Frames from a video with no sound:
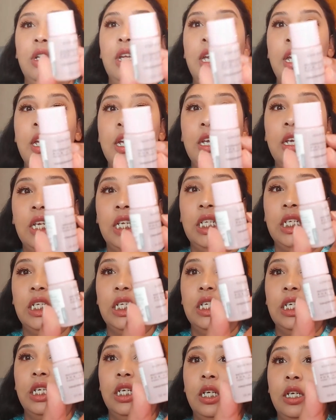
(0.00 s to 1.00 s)
And
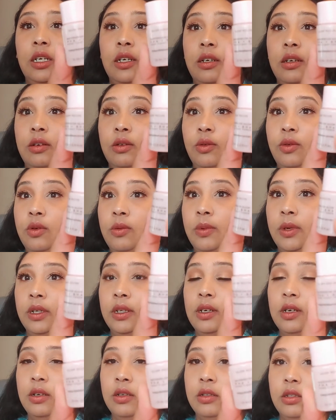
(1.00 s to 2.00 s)
oh my
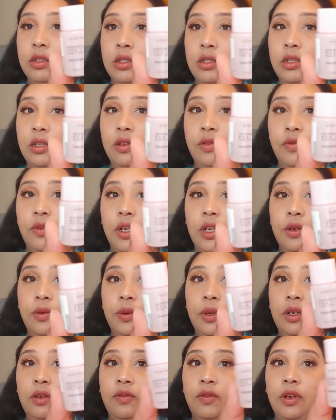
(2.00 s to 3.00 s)
god, this is
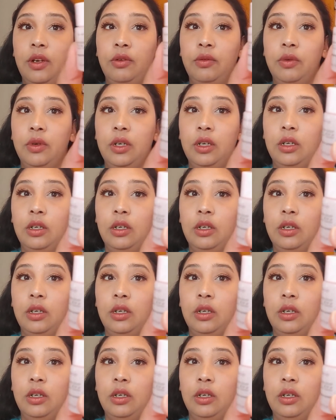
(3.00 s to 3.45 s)
very, very,